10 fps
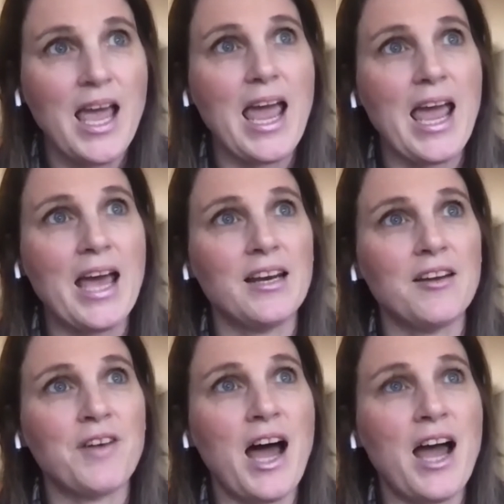And
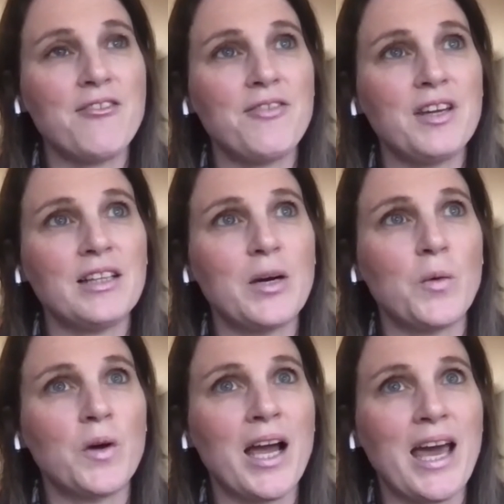if I feel like
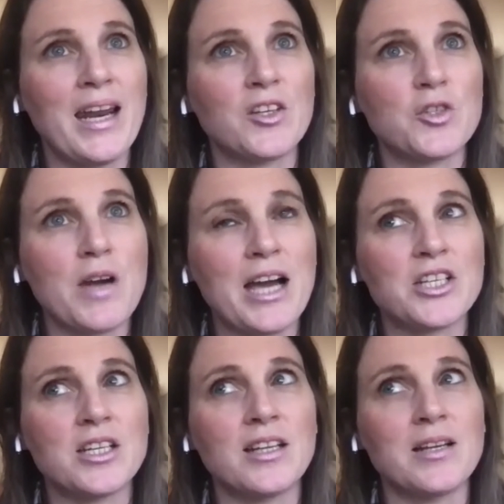we're not getting the
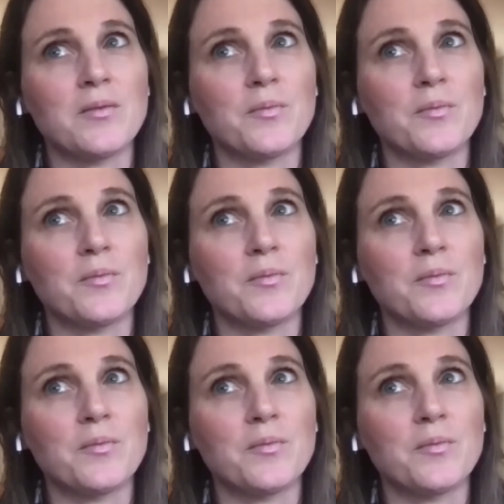traction that